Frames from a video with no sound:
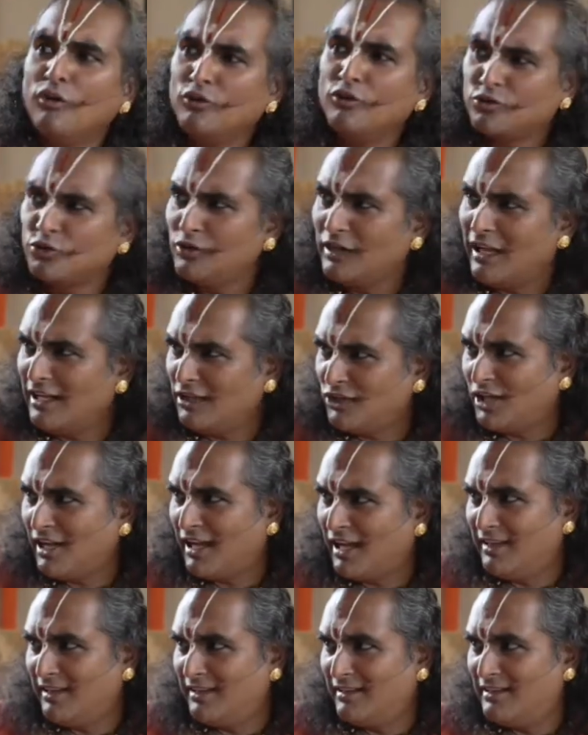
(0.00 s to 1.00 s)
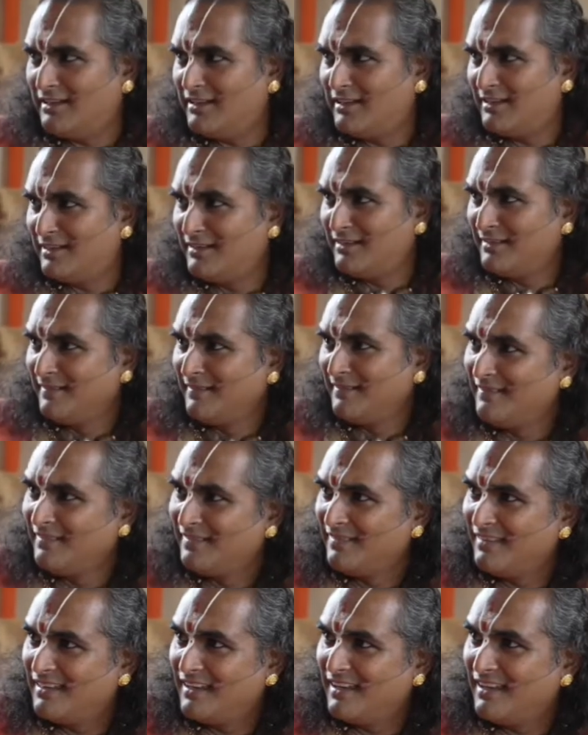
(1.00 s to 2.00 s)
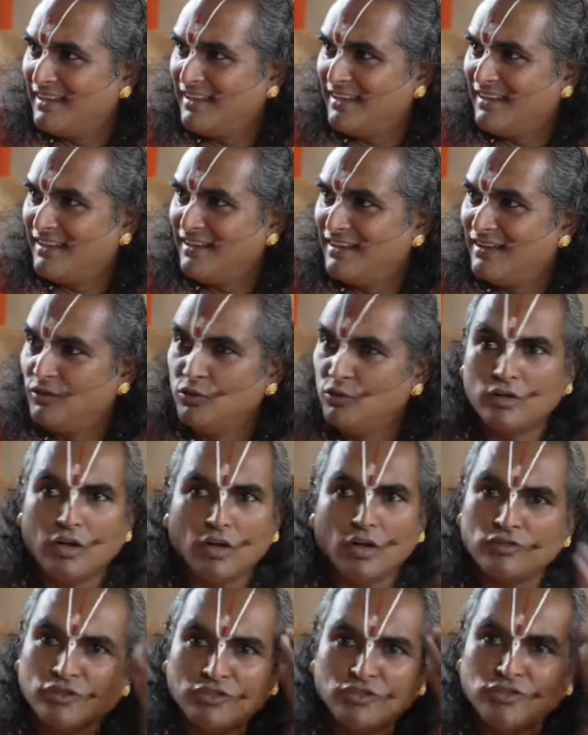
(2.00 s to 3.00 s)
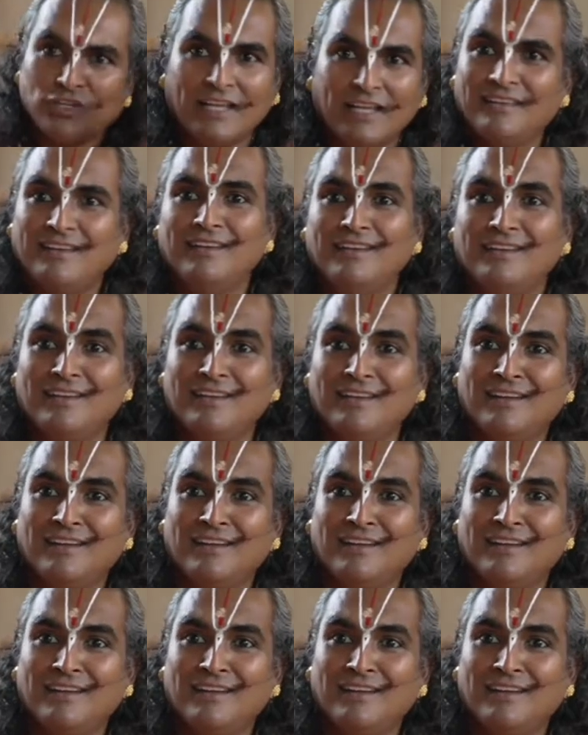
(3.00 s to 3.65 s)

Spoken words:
should I chant? You can't just chant it.